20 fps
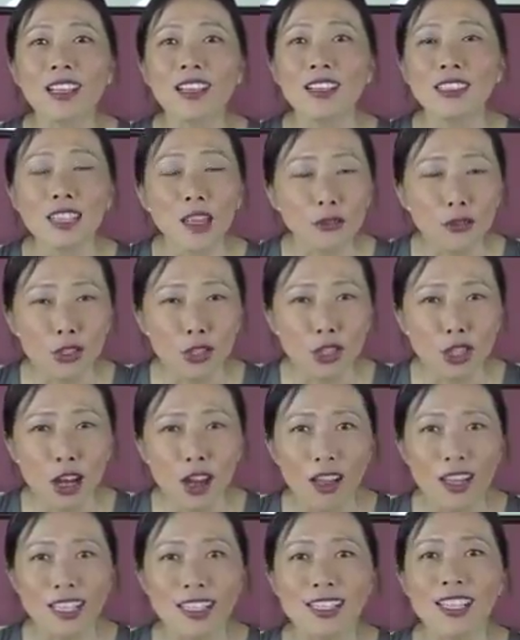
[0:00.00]
Love you
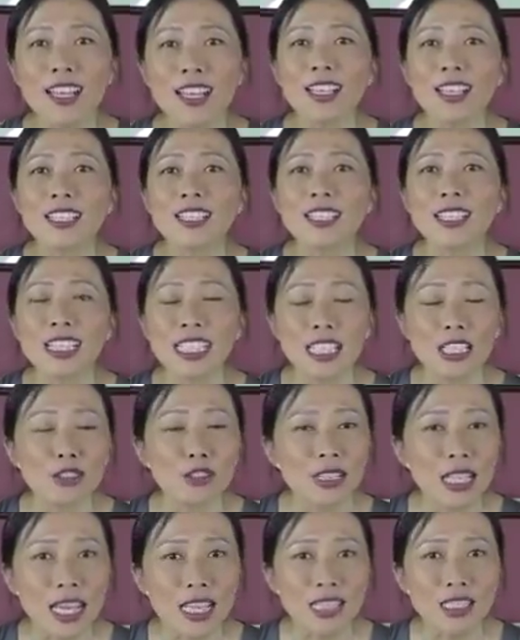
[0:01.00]
guys. See you
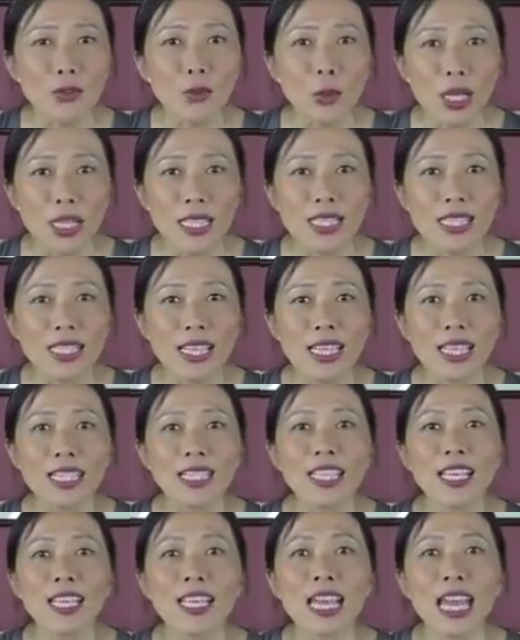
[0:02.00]
next Wednesday,
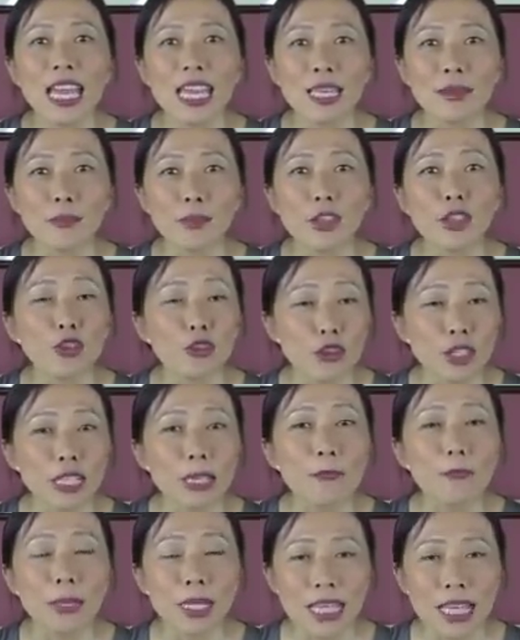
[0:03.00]

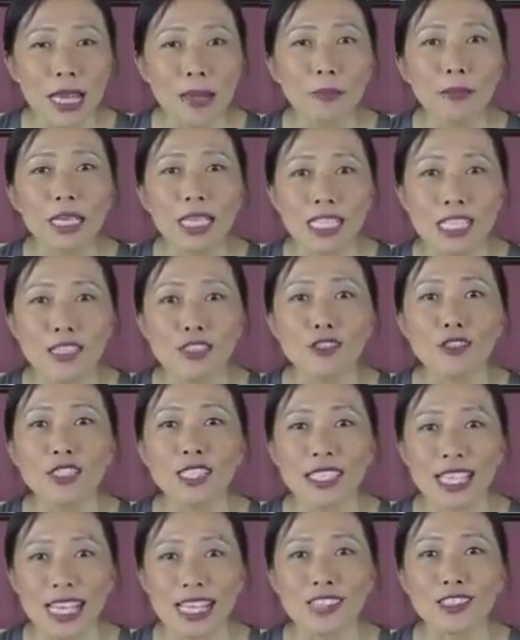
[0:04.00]
8:30 p.m. Eastern
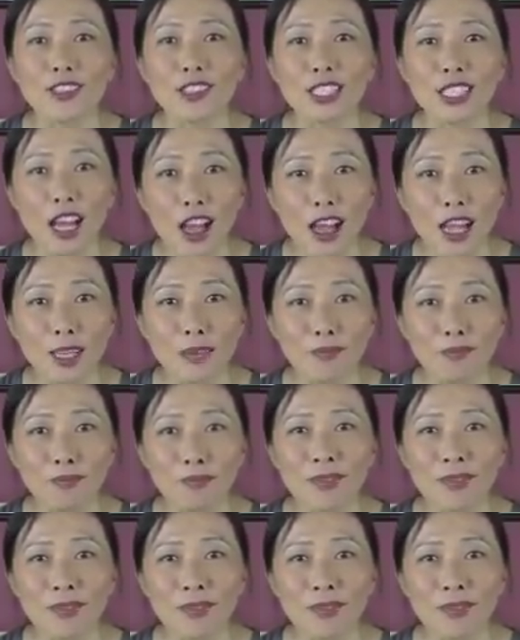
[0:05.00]
Standard Time.